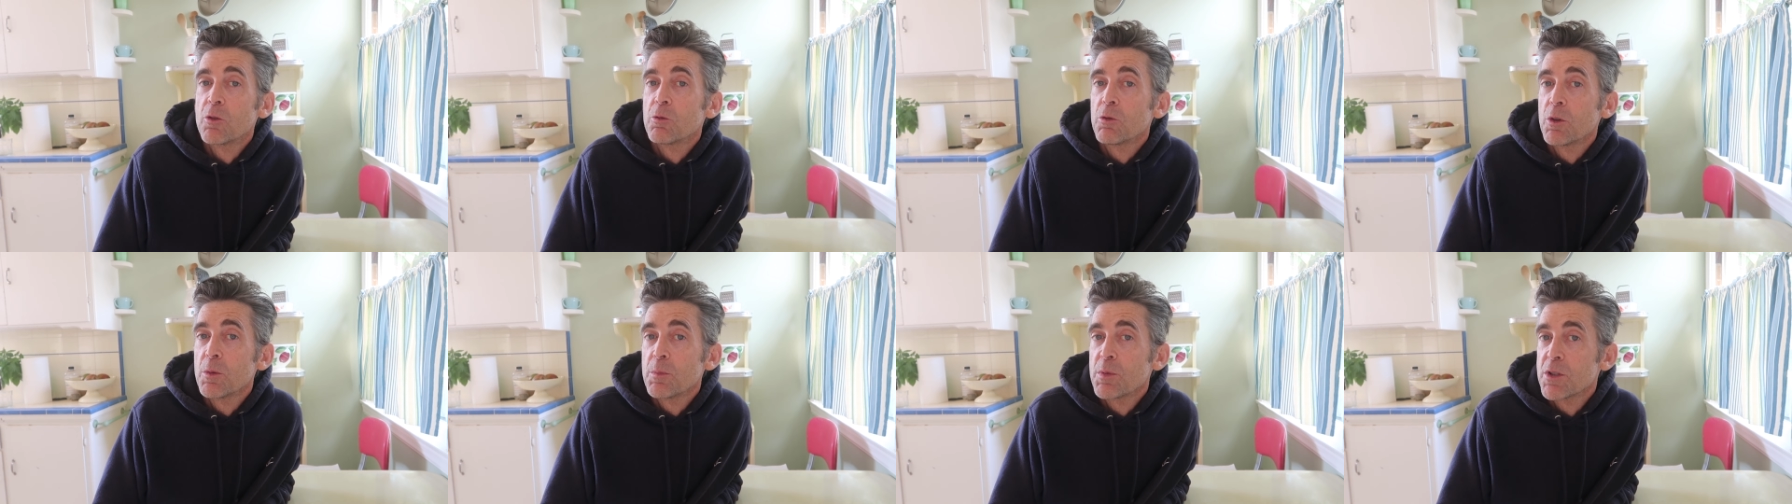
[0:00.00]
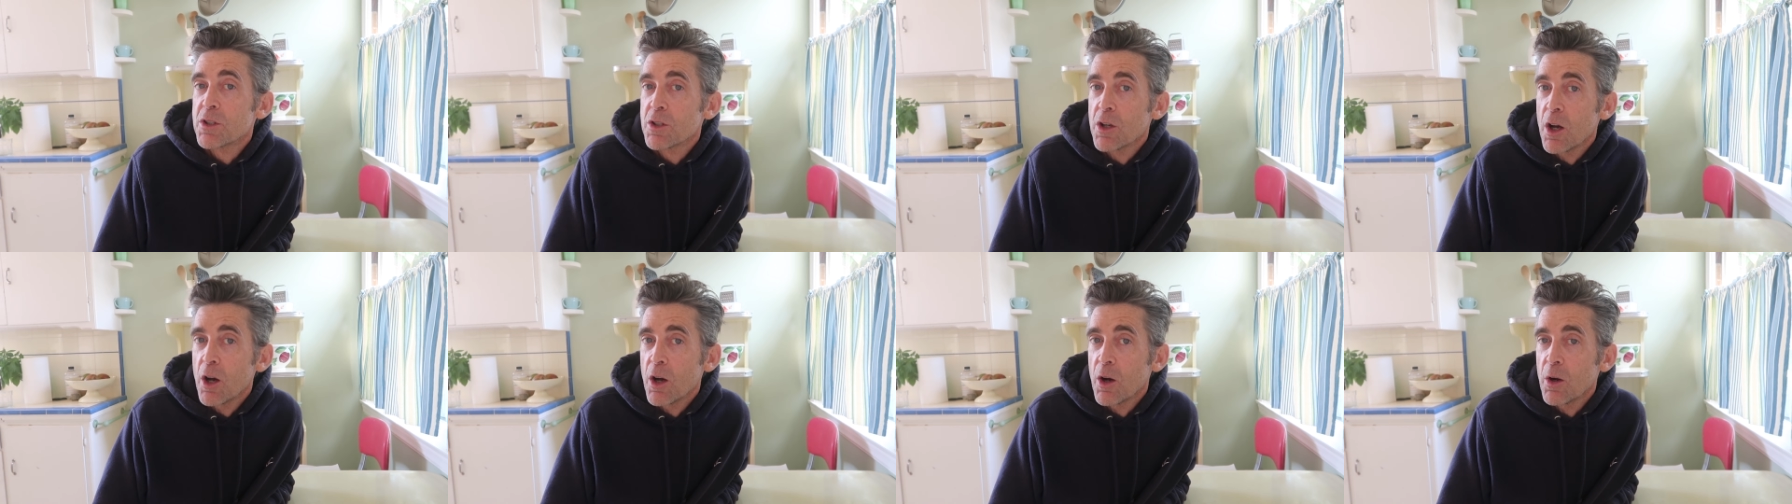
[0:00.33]
a group
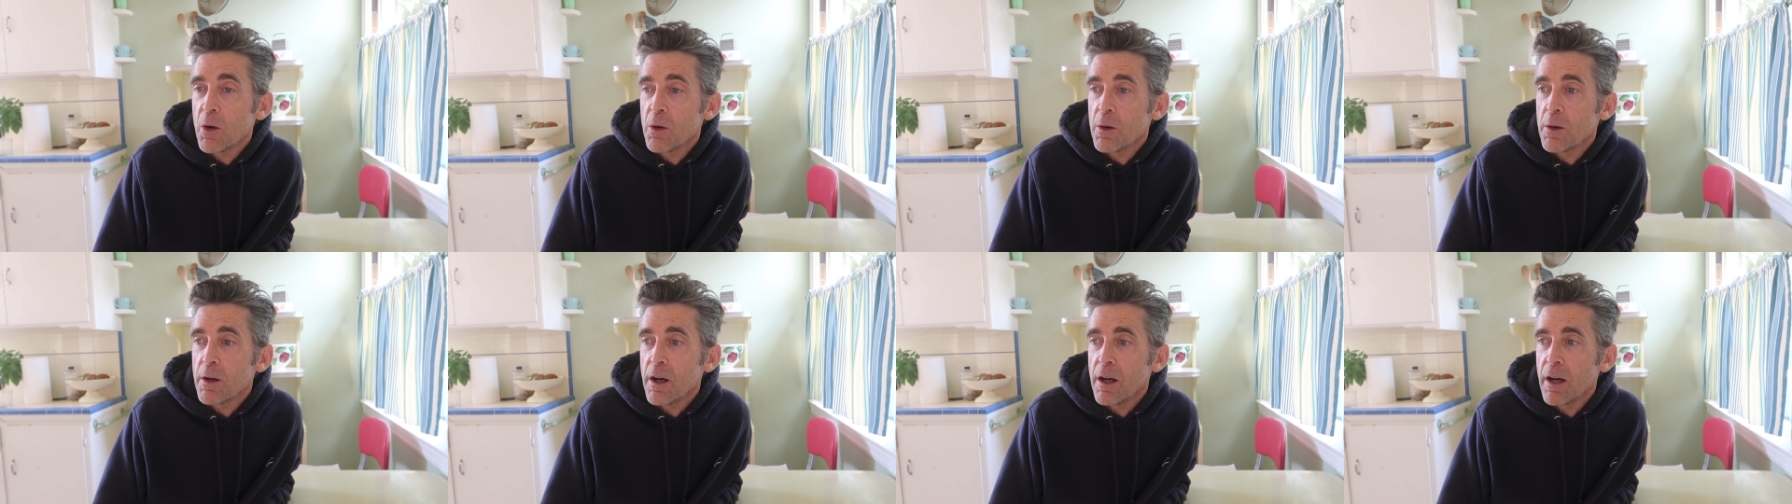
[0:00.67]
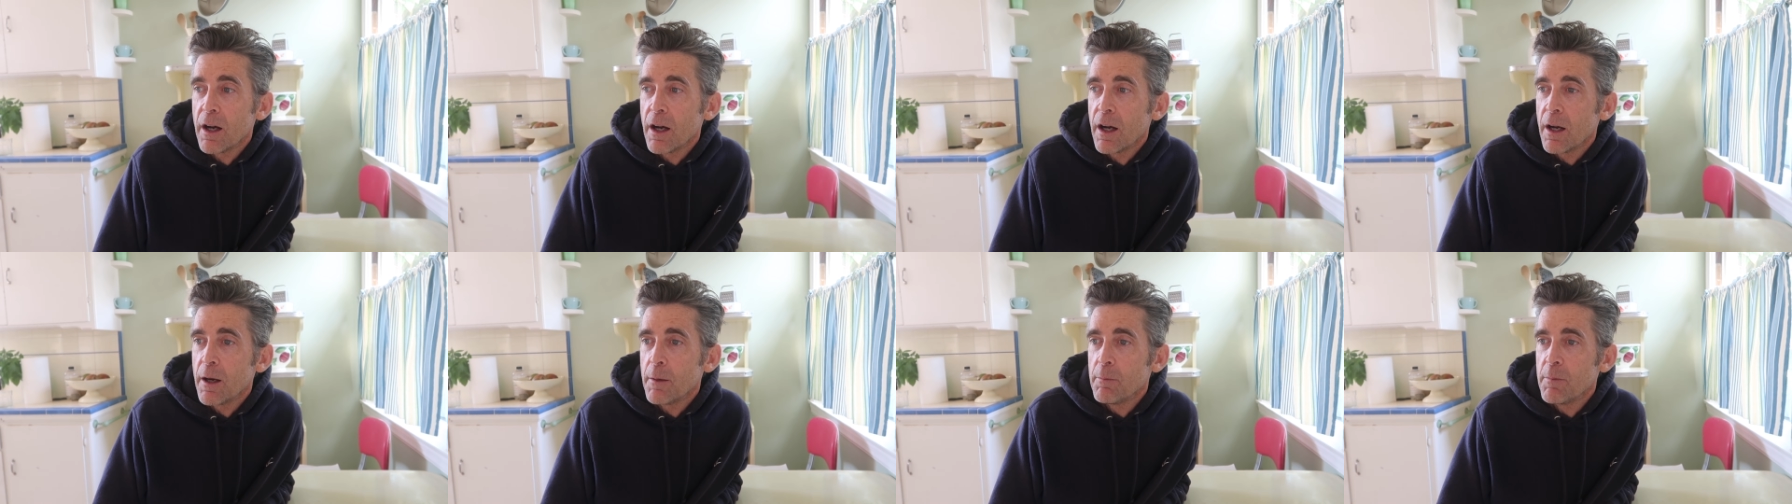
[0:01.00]
show
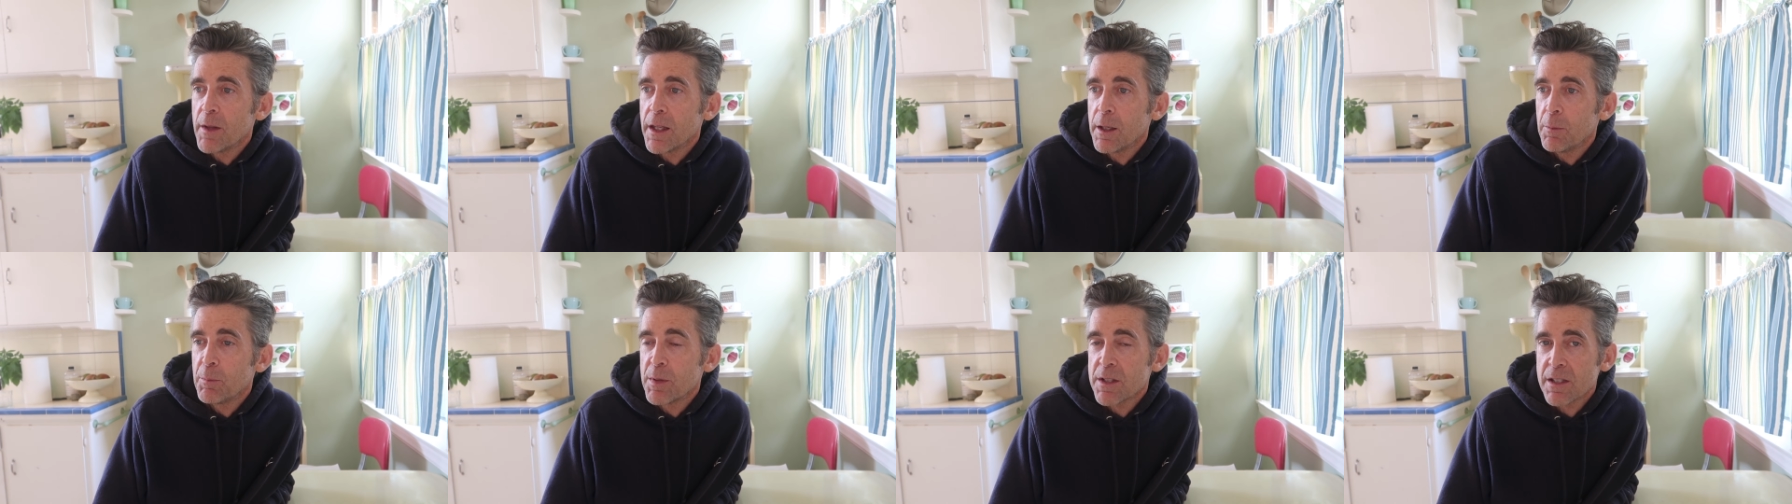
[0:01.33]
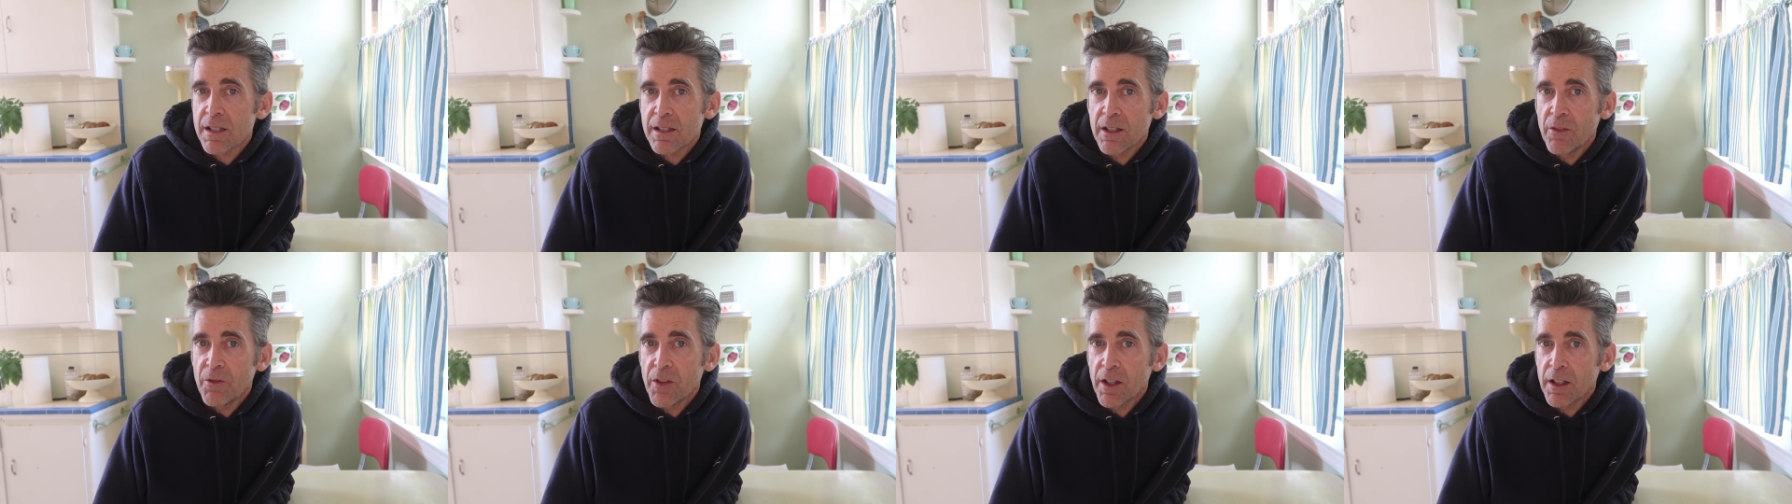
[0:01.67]
um, in
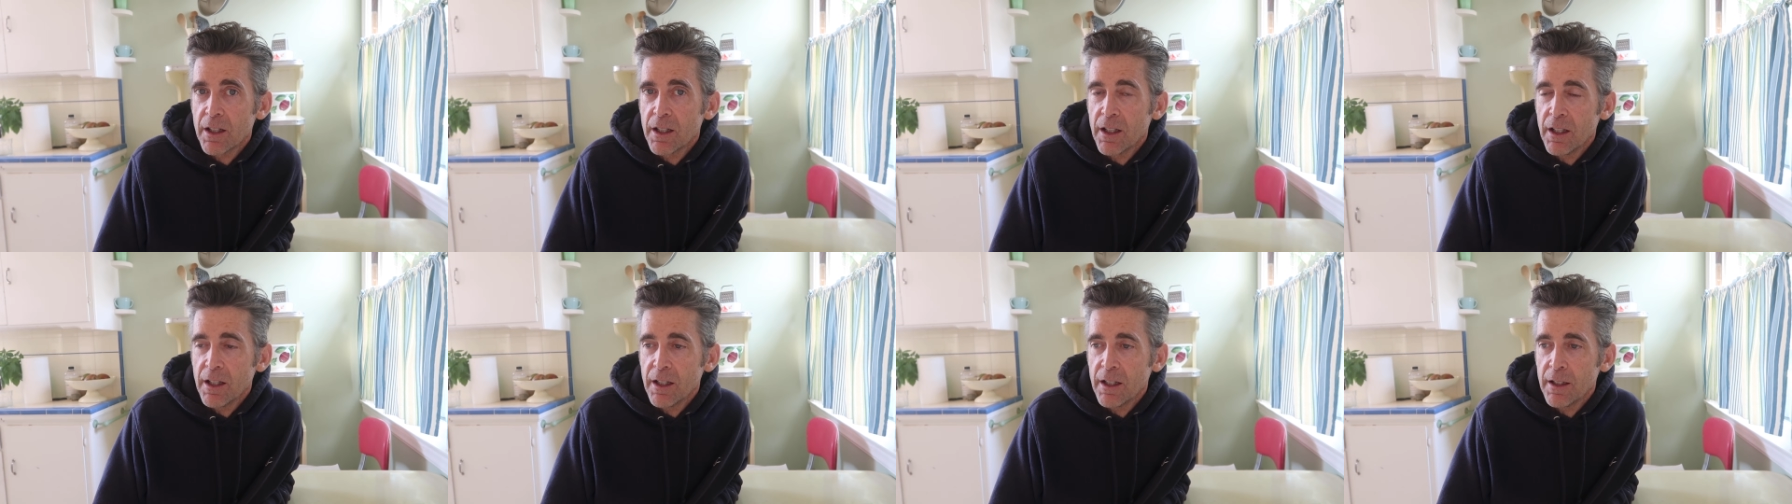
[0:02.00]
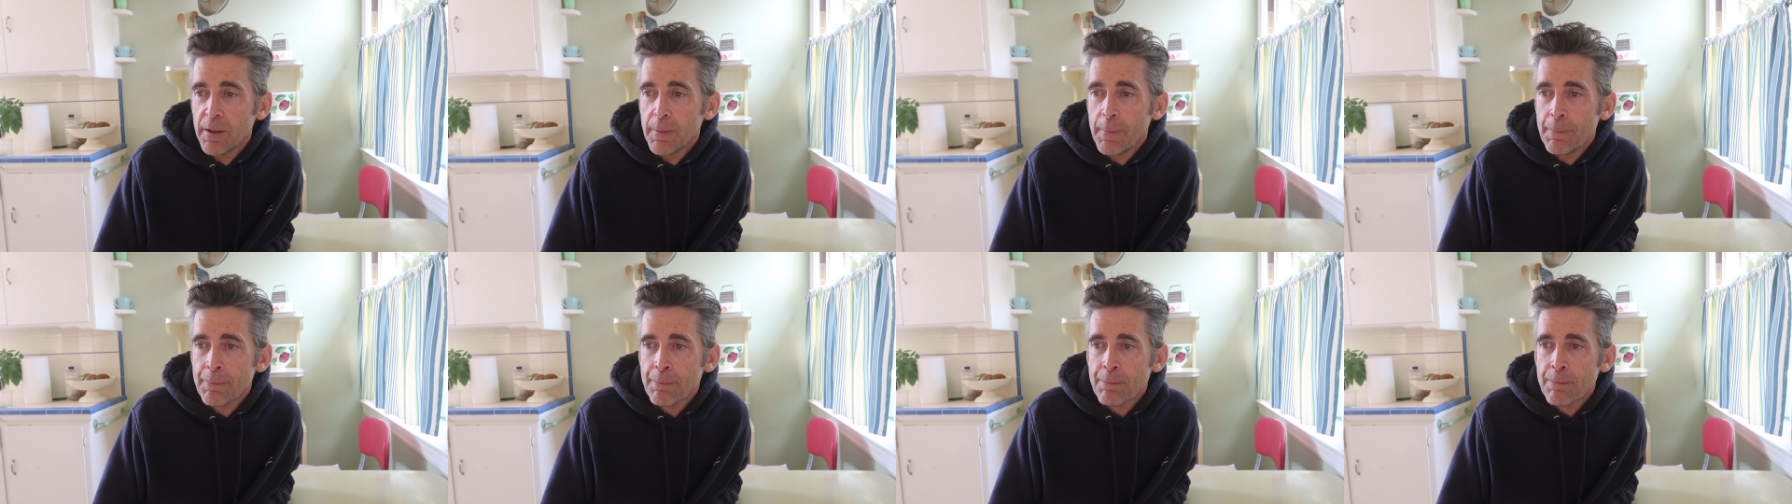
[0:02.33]

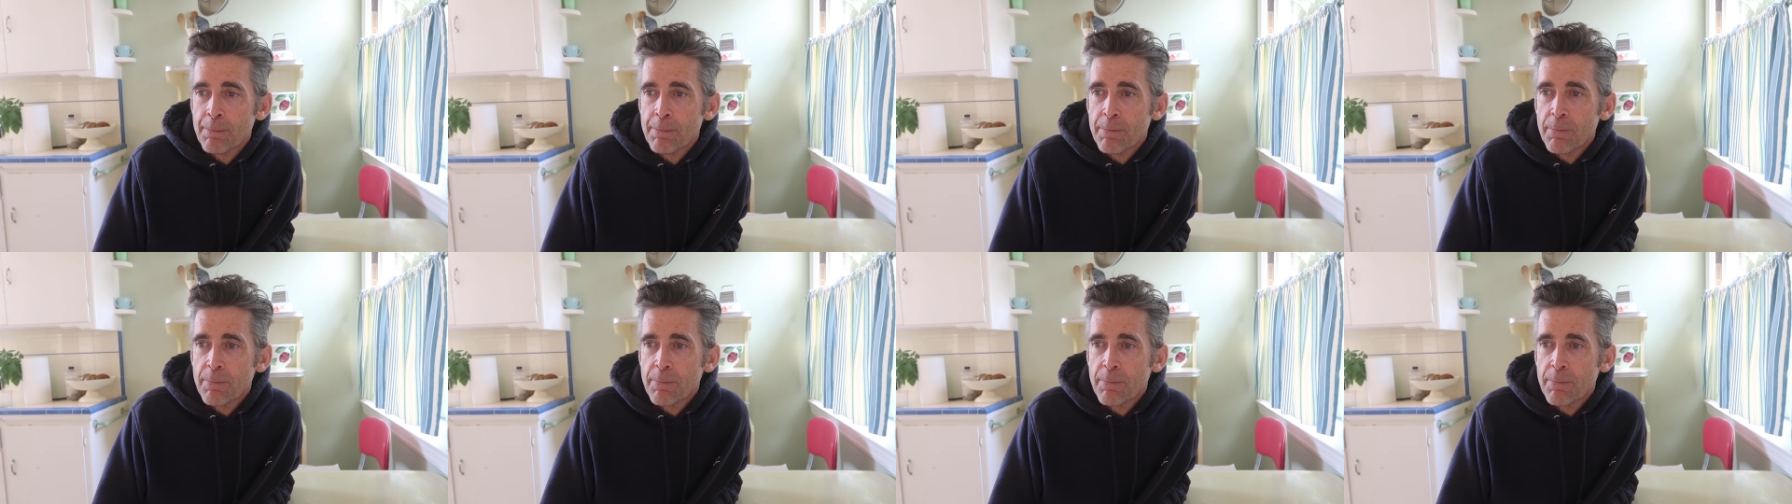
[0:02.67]
Pacifica